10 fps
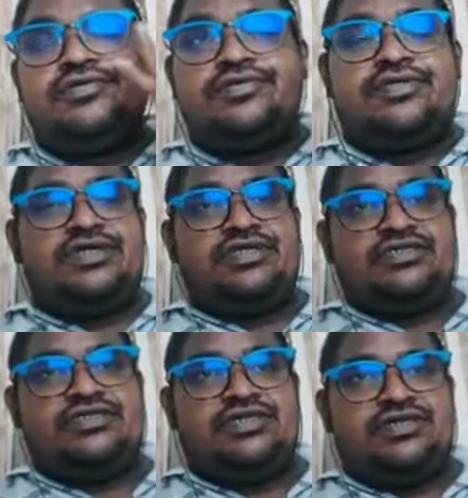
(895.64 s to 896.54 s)
That
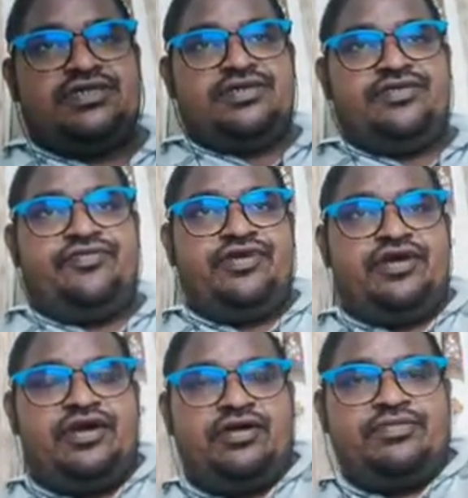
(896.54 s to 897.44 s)
is, if you
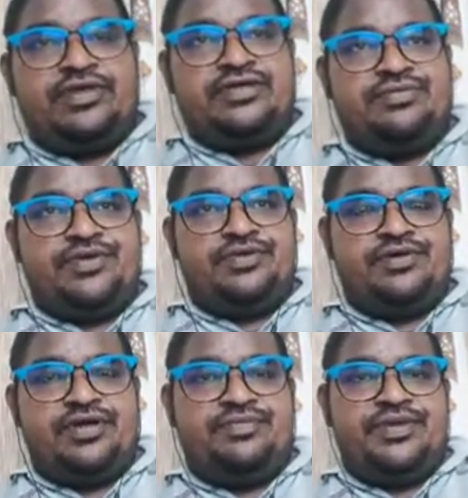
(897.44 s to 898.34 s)
common mu
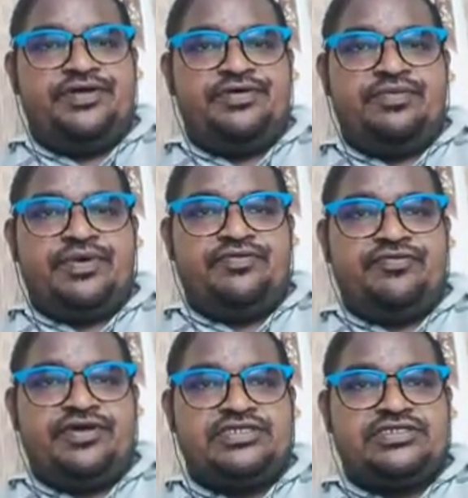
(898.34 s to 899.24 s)
naught by 2 pi
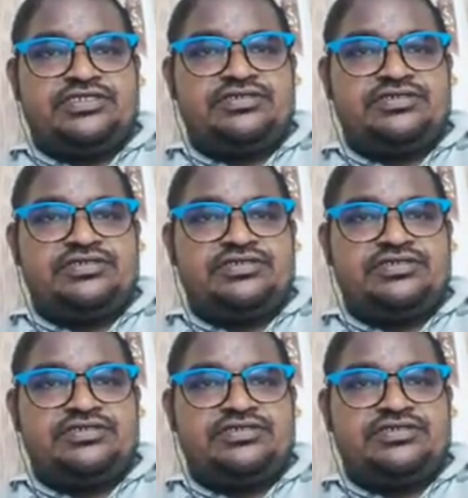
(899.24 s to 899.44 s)
first,